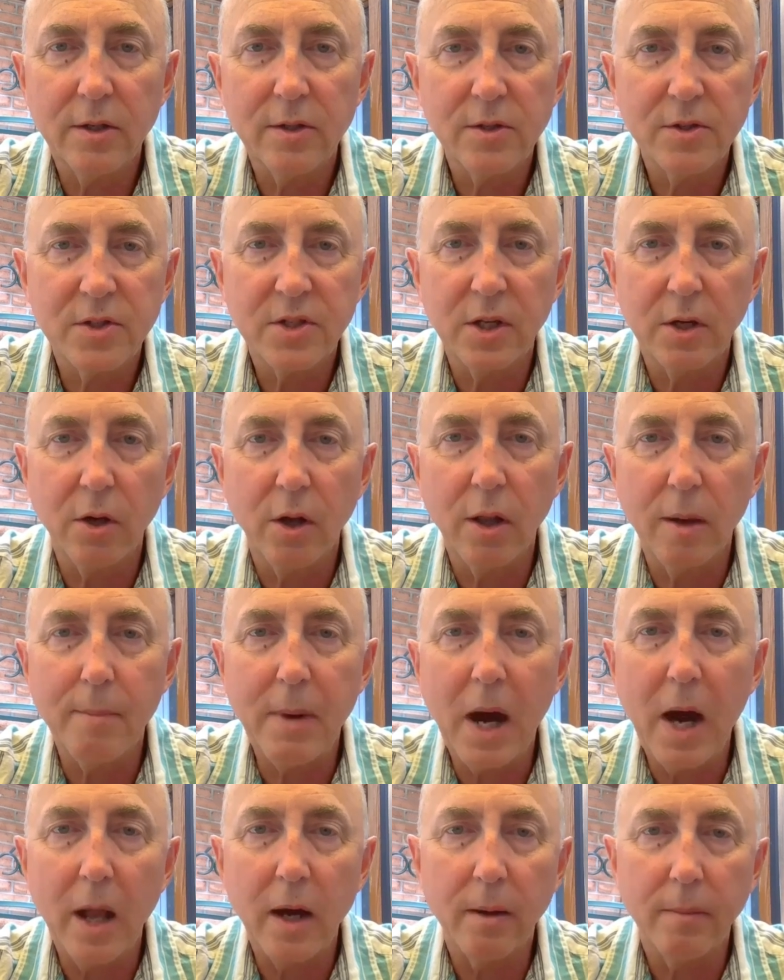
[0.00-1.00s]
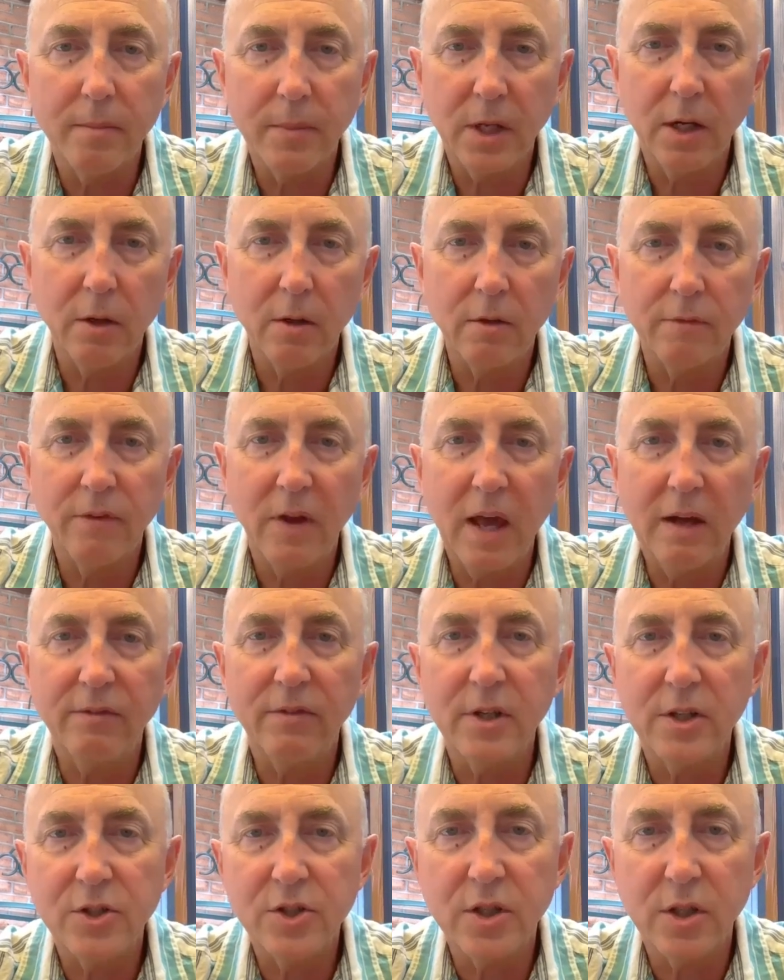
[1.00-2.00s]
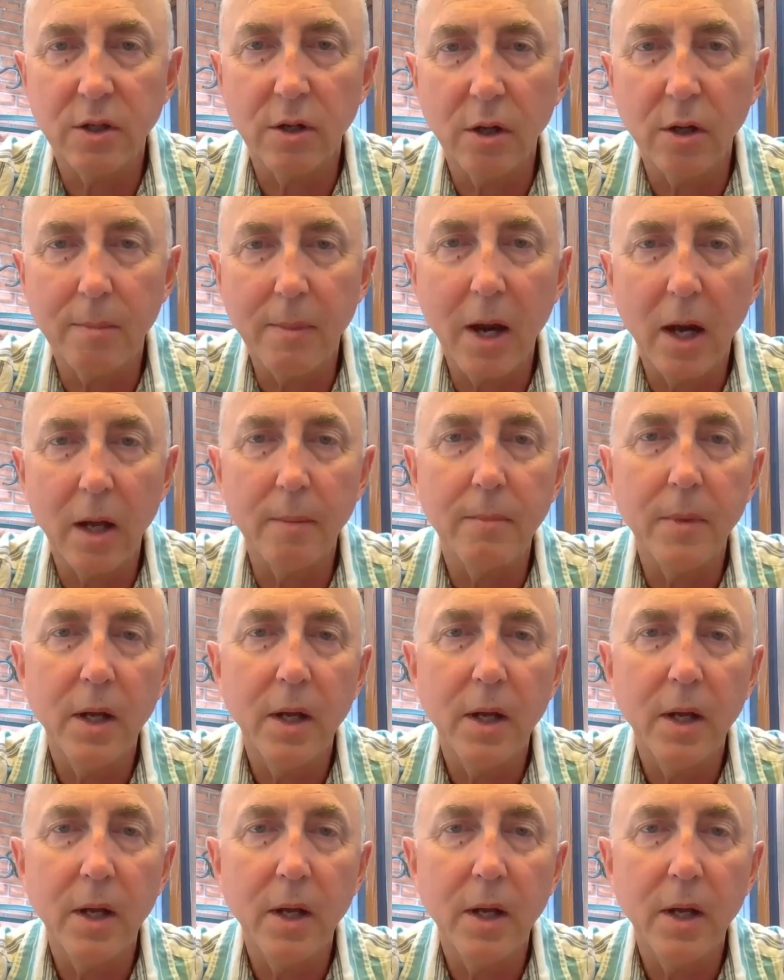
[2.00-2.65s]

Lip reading: sit on the bottom. The flatfish sit on the bottom,